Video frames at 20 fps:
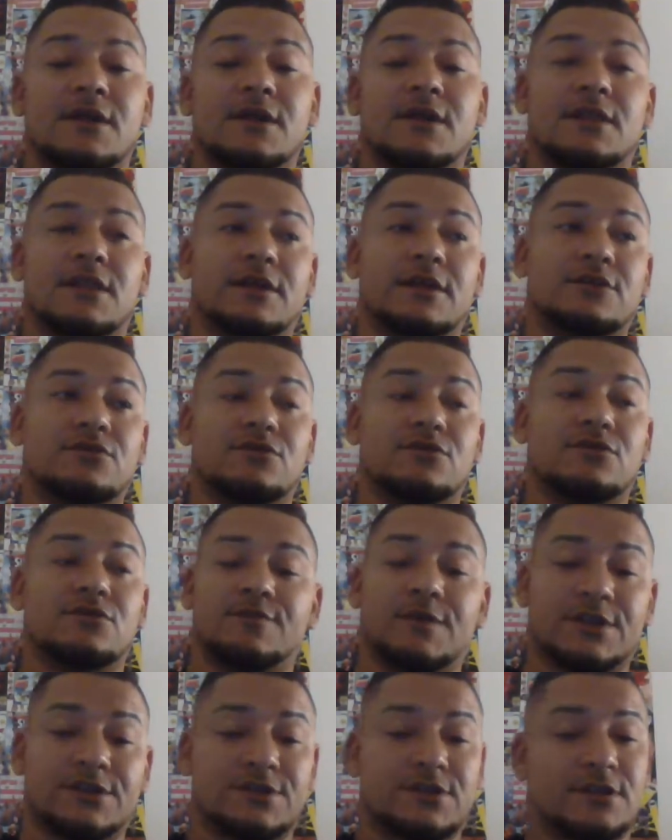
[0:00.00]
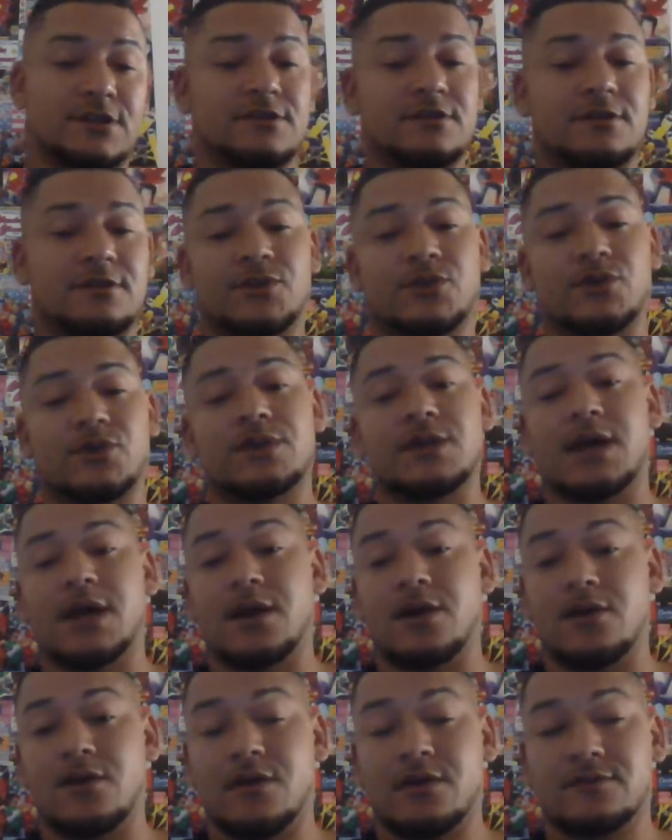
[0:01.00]
like, especially some of their
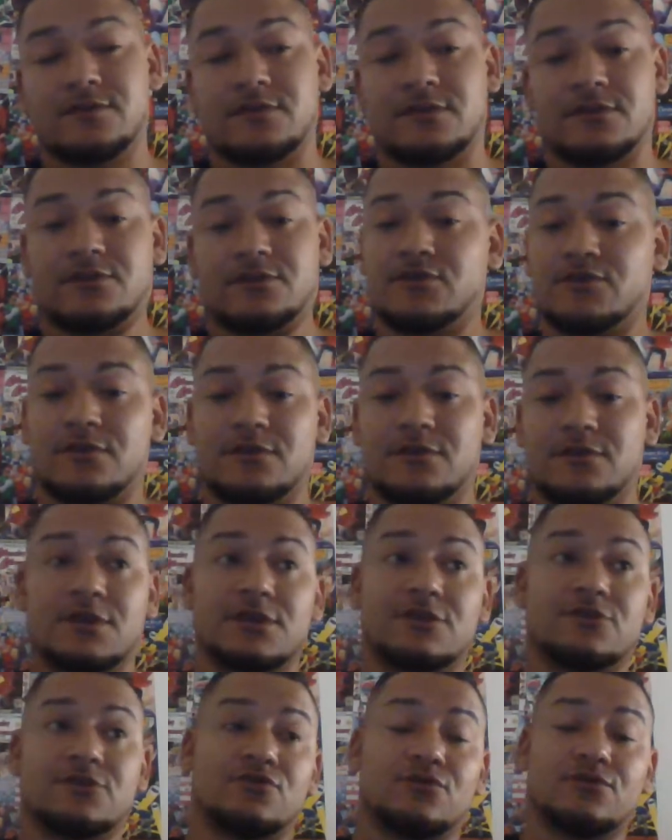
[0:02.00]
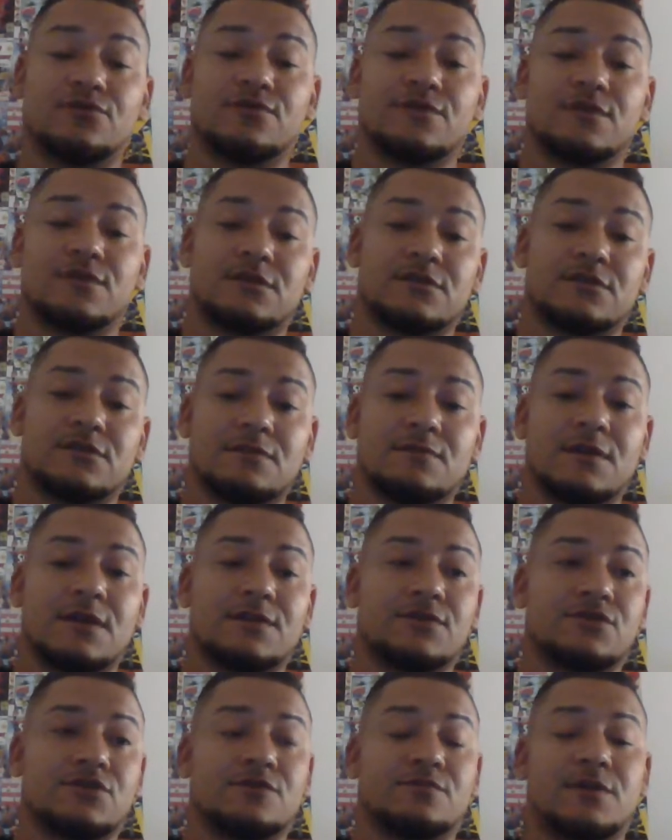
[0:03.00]
diehards. They're gonna be like, screw this, I'd
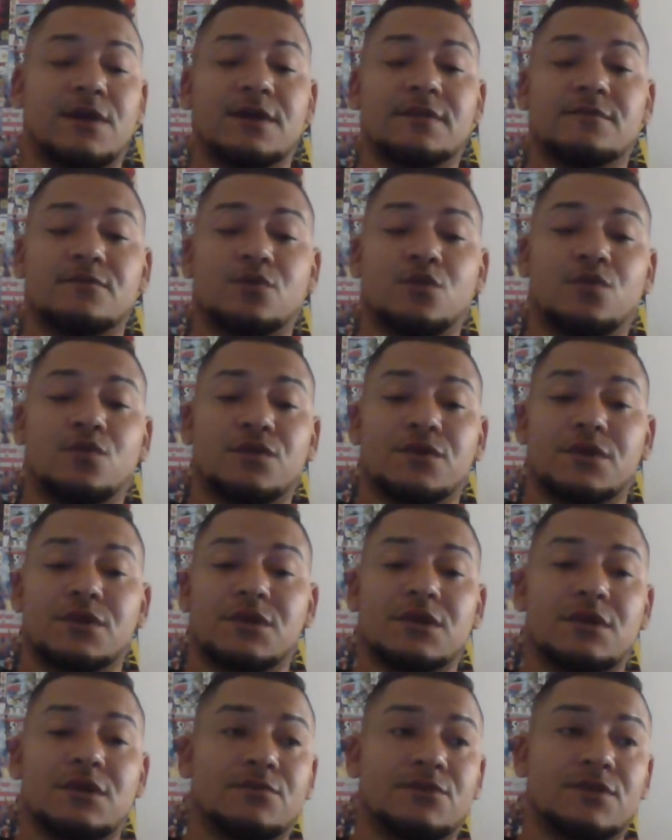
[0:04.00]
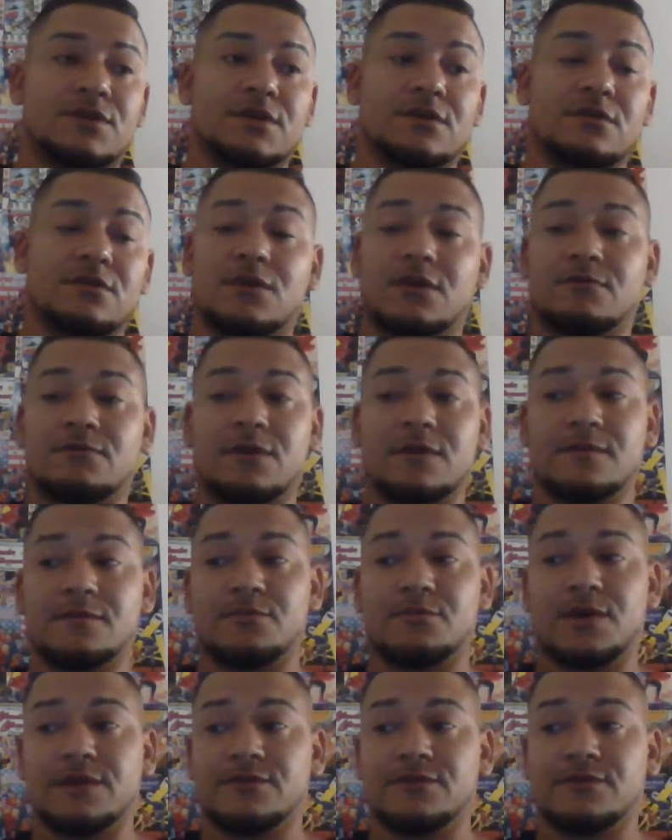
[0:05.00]
rather just buy the movie and keep it here. I'd rather
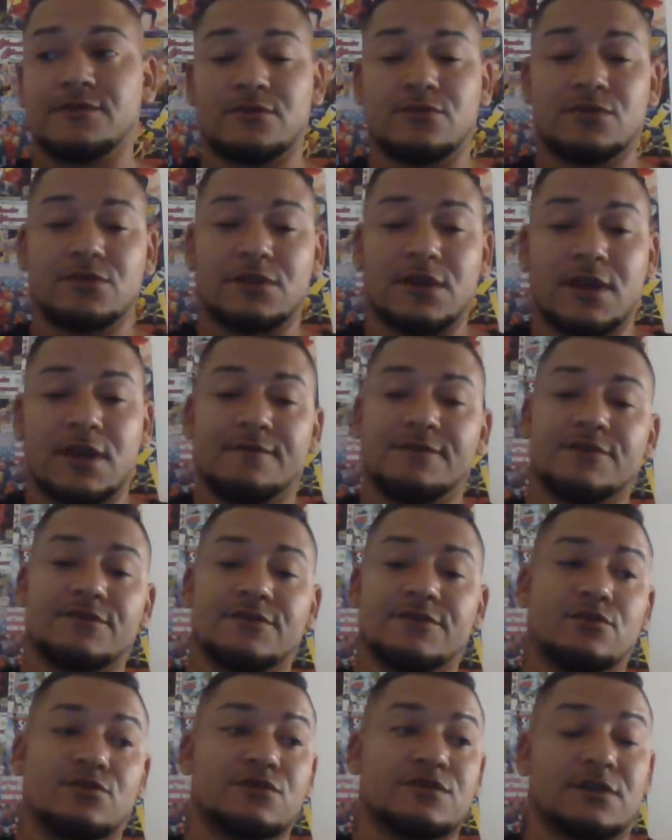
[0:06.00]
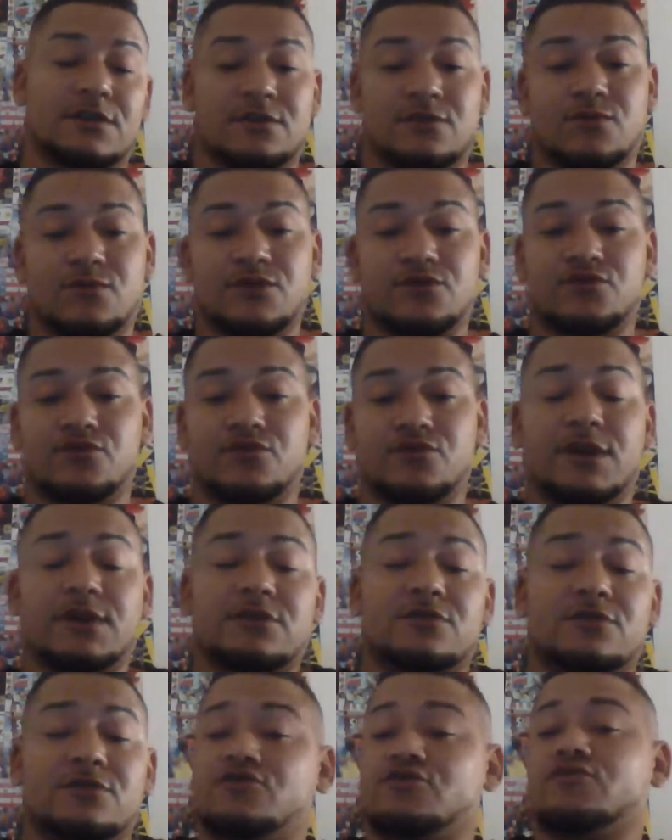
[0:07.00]
buy the series. I have the series anyways, or if I
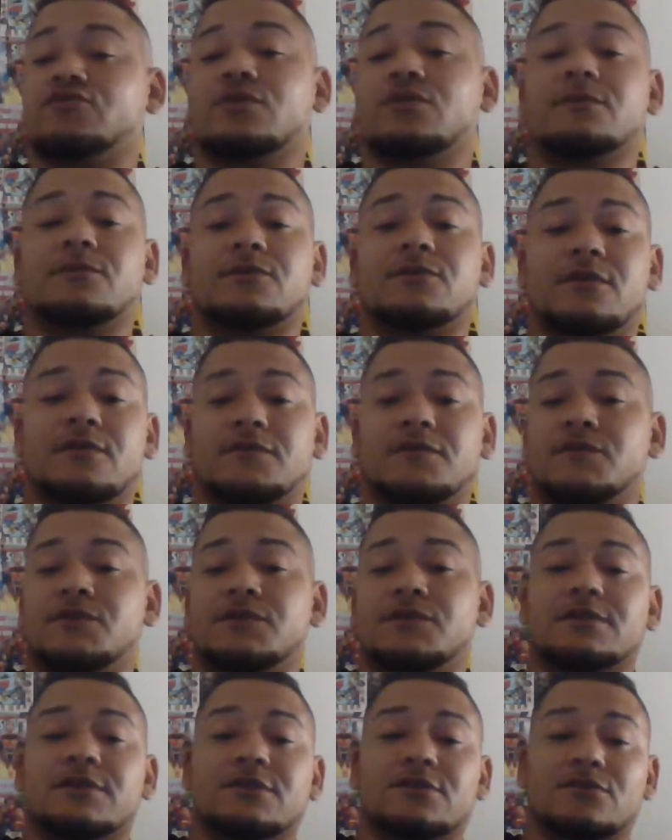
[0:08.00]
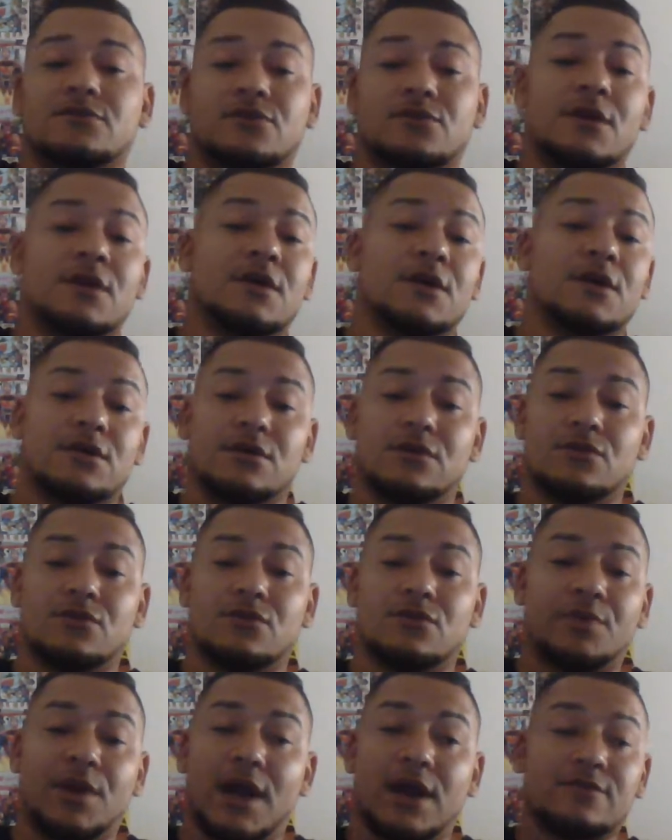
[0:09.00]
could just stream it off of an illegal,
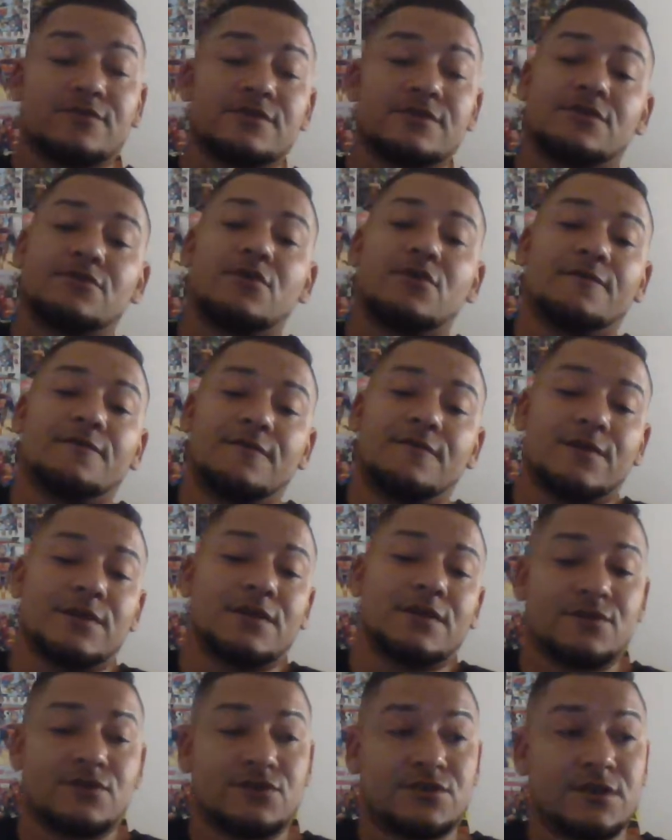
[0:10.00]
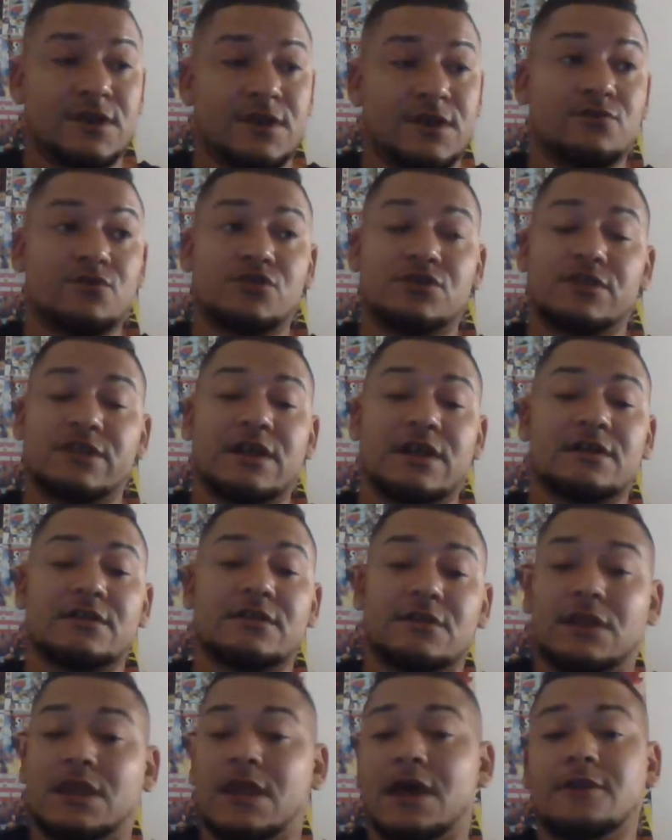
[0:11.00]
pirate it off of another site, which a
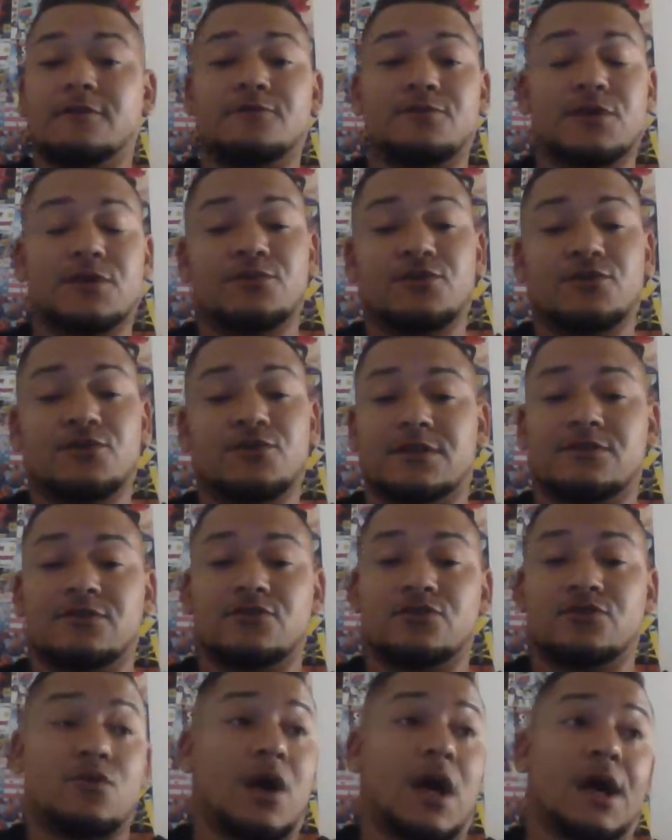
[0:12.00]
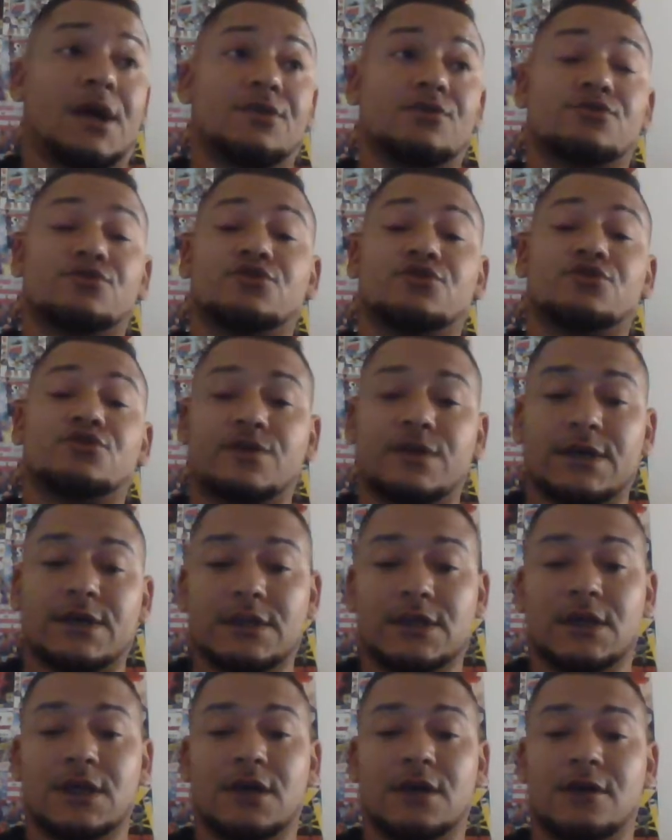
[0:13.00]
lot of people tend to do. I don't do that,
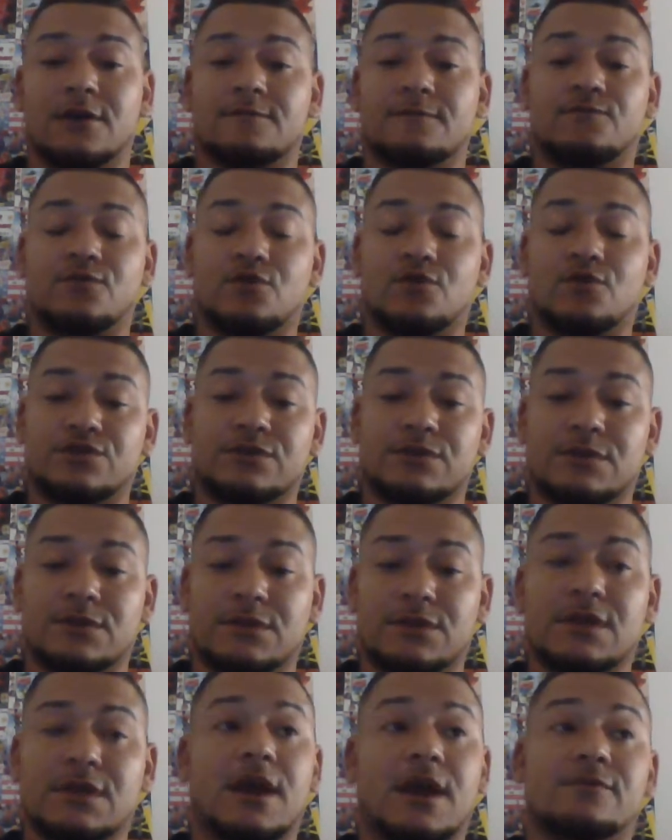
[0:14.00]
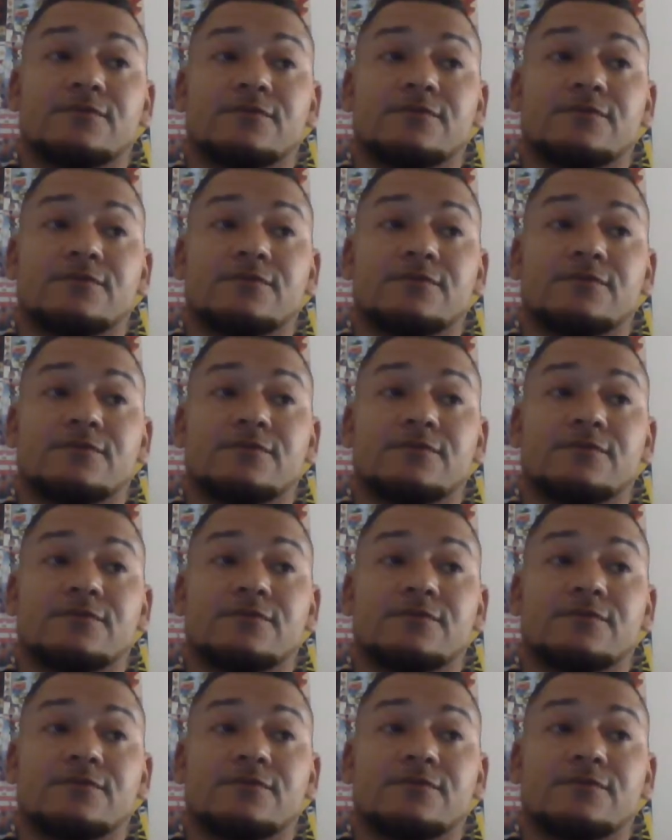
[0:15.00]
unfortunately. I